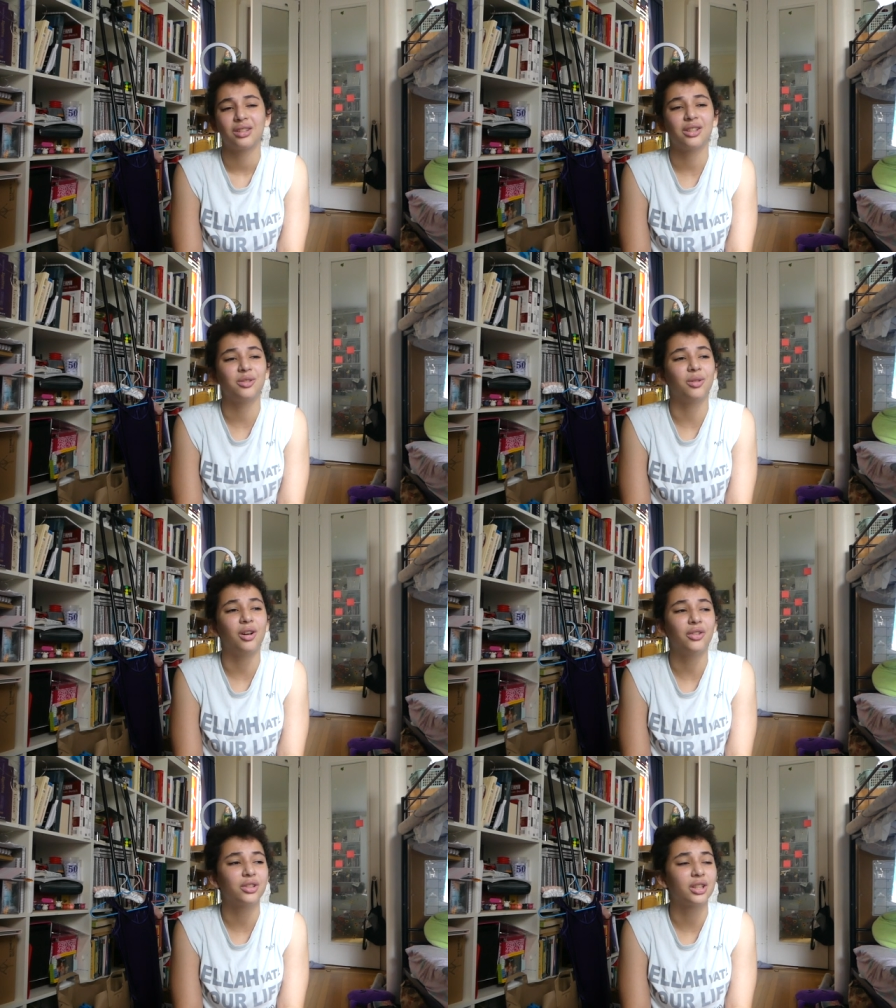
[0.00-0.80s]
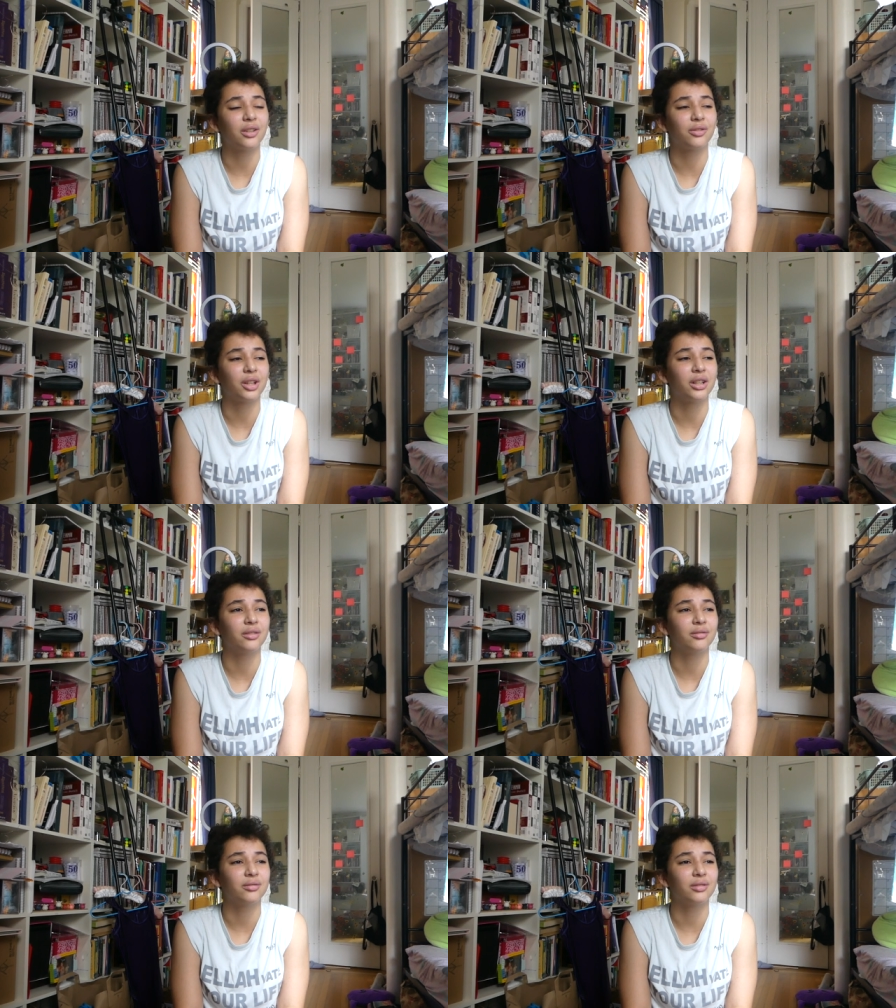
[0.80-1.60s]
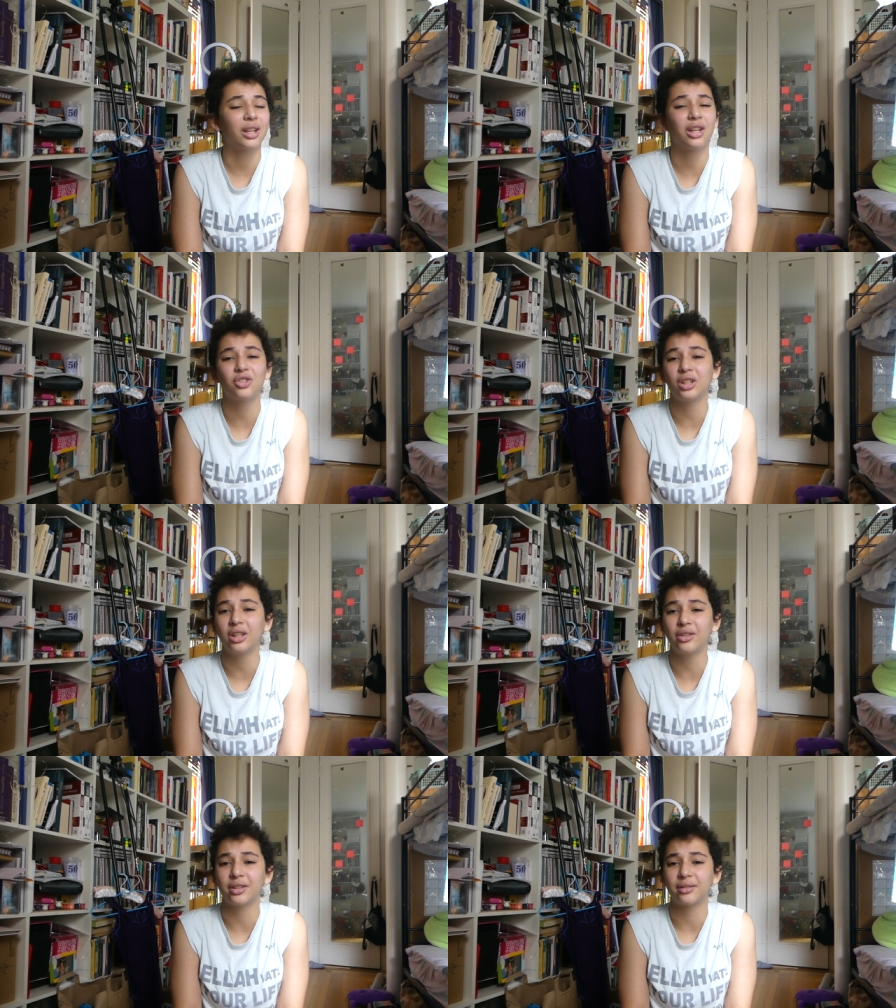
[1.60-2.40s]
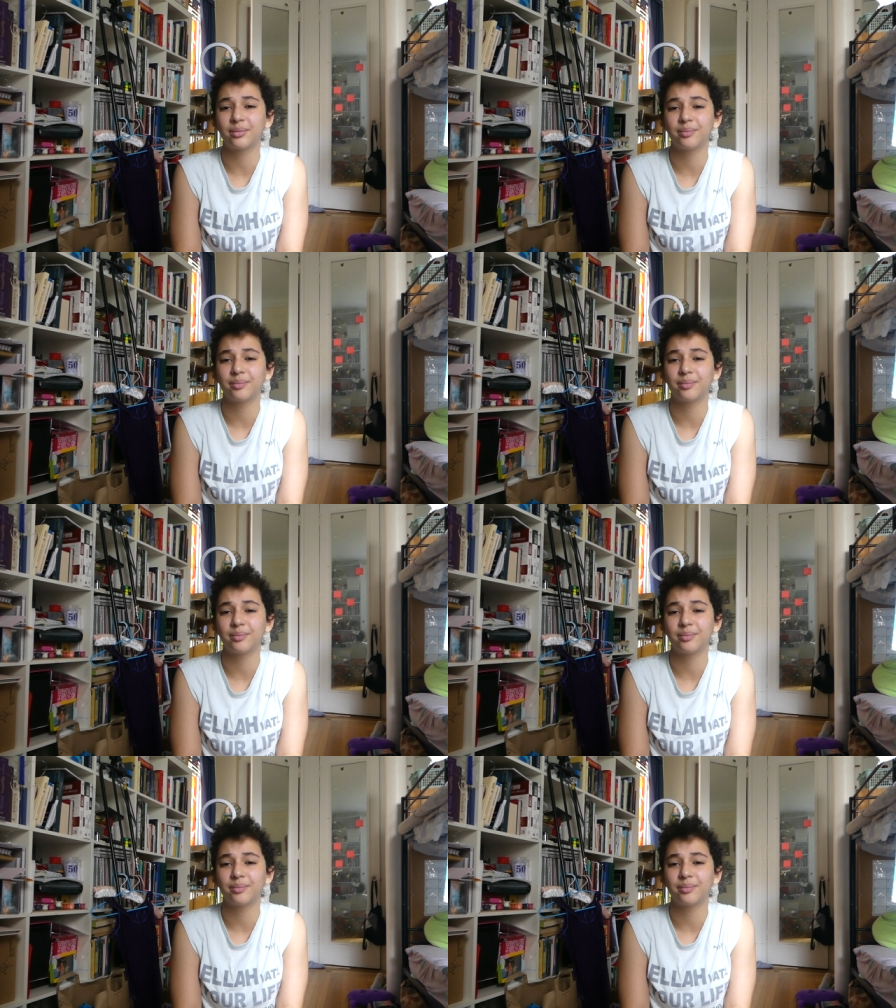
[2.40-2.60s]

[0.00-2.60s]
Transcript: They do all their stuff right, and she kills it.